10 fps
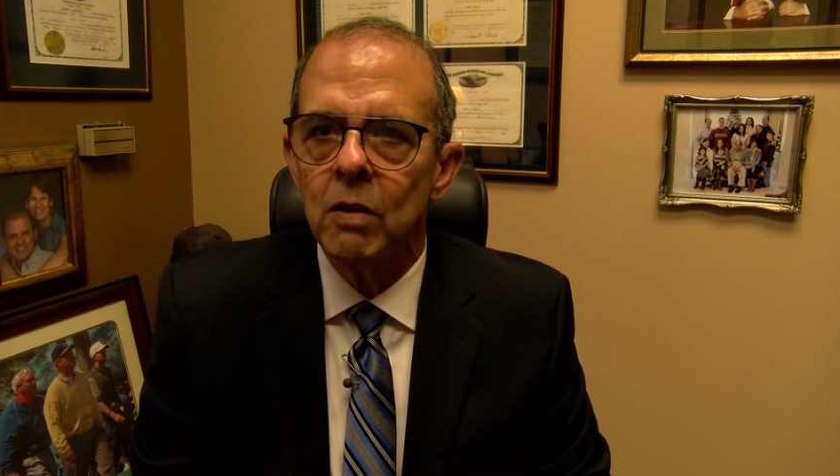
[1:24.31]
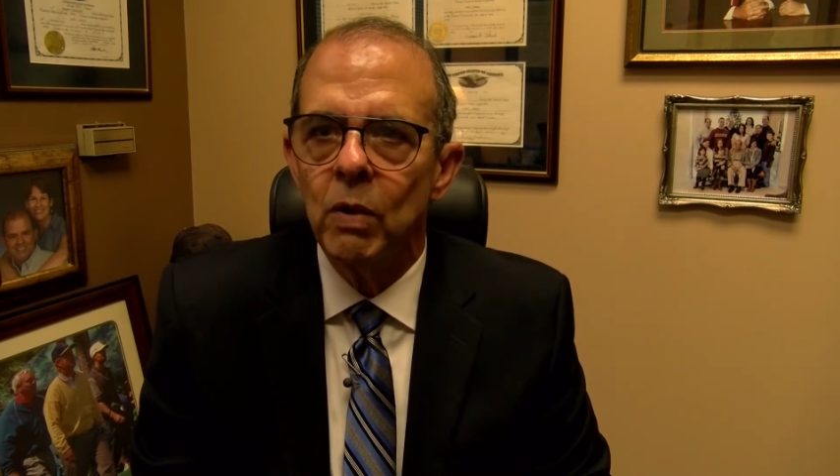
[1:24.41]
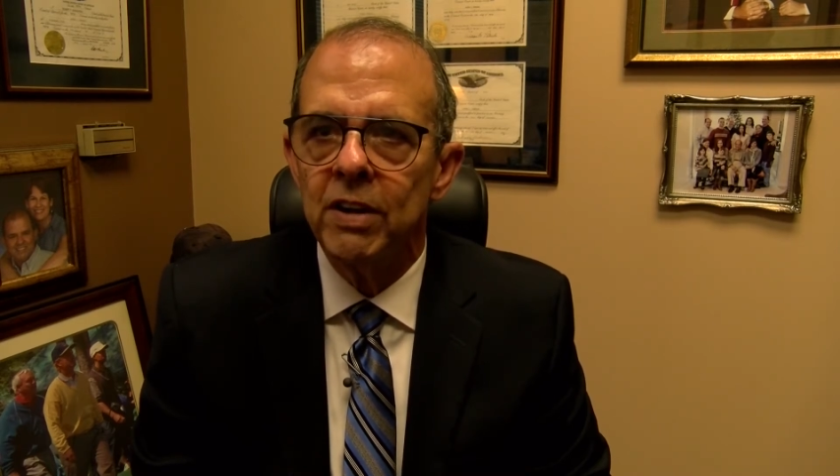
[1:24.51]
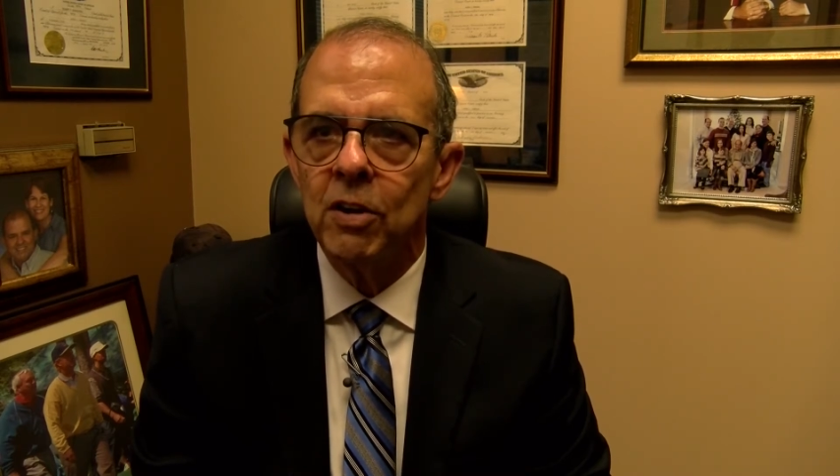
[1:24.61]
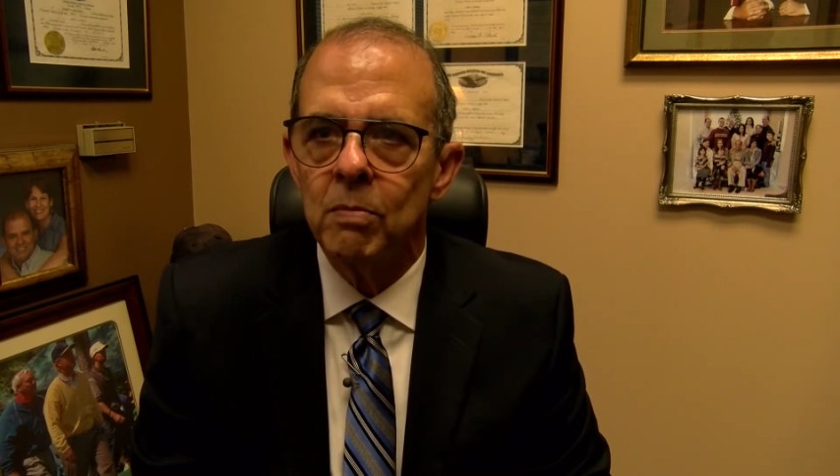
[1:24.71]

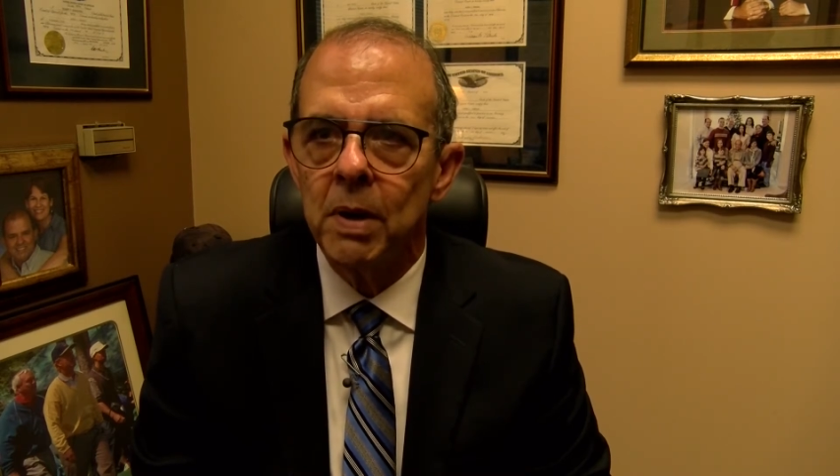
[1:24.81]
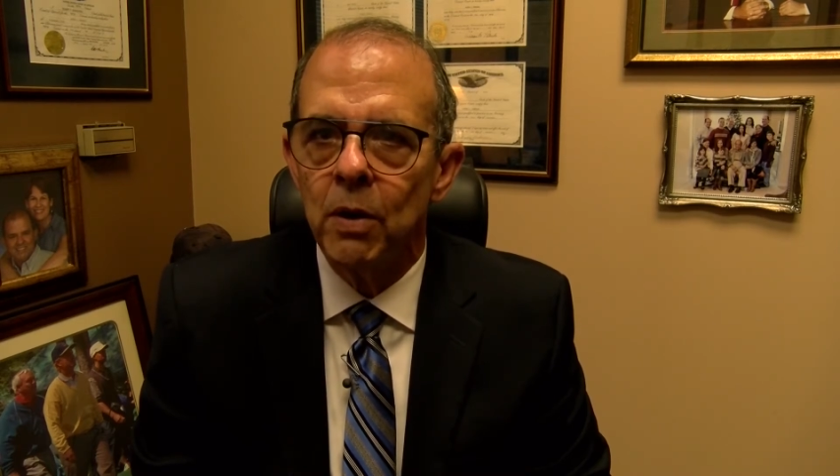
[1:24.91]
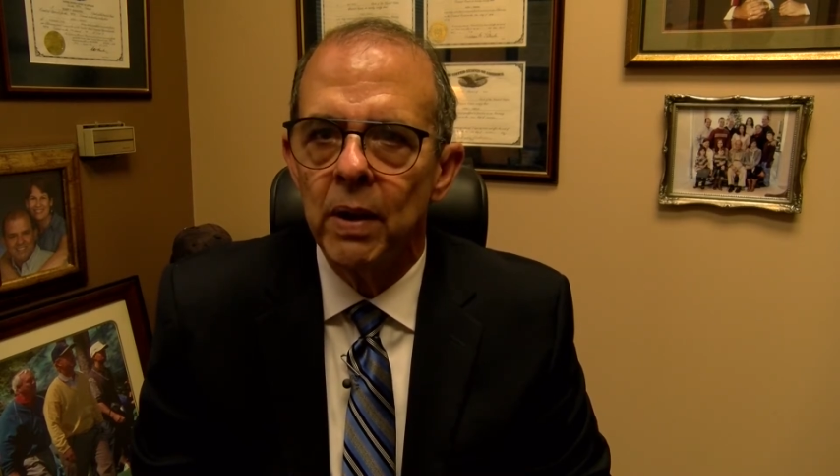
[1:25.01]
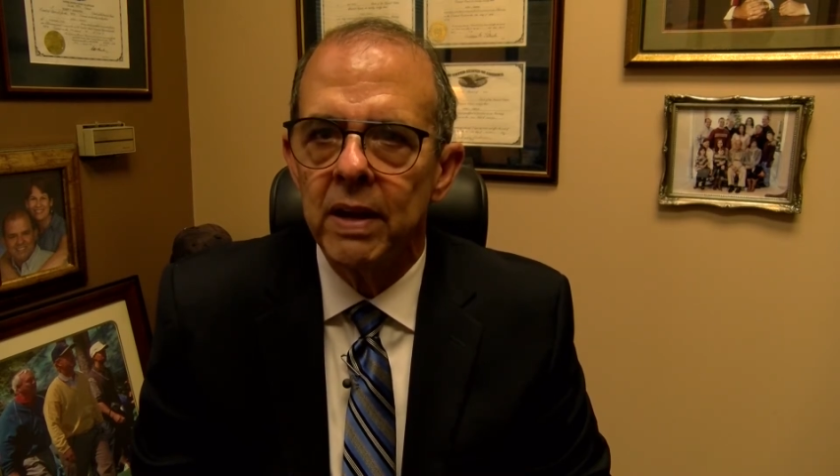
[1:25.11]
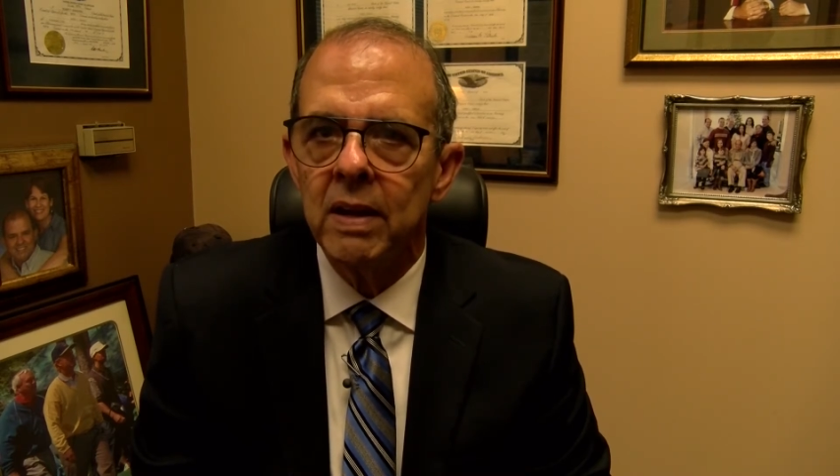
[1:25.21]
we know
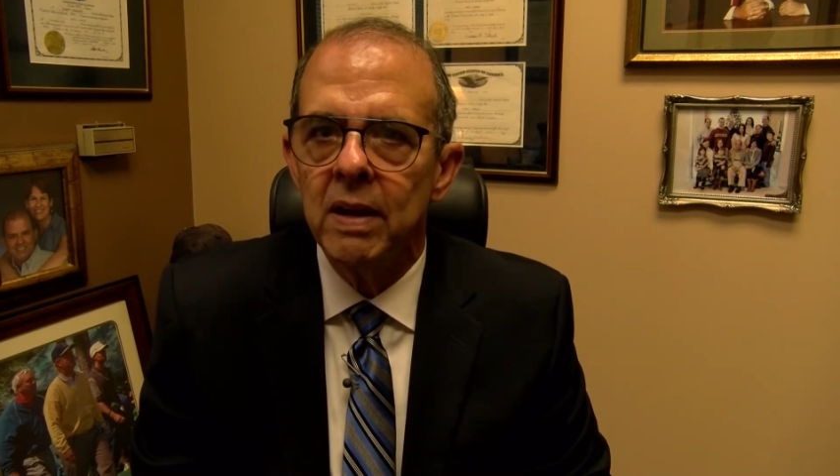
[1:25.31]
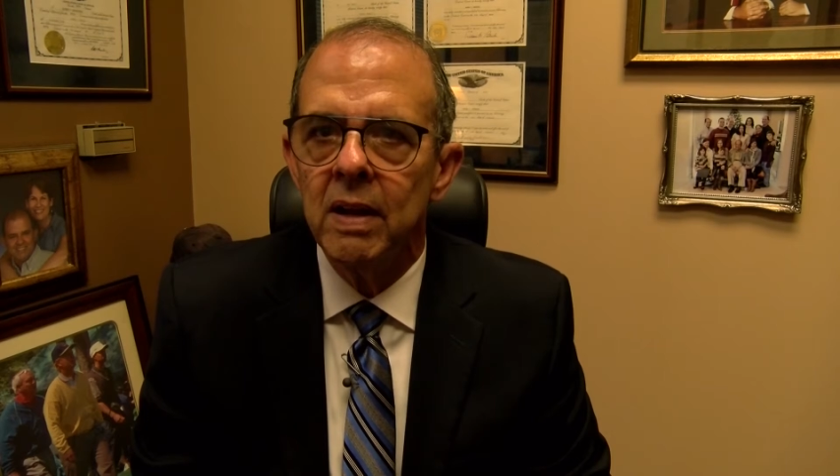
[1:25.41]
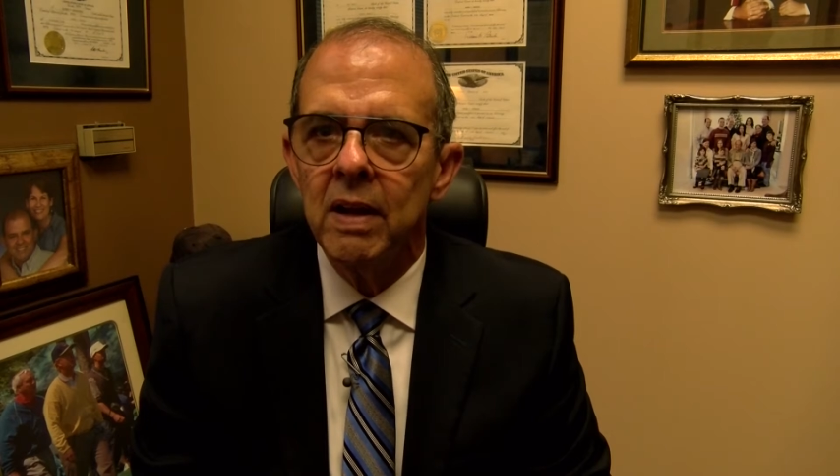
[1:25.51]
Boeing,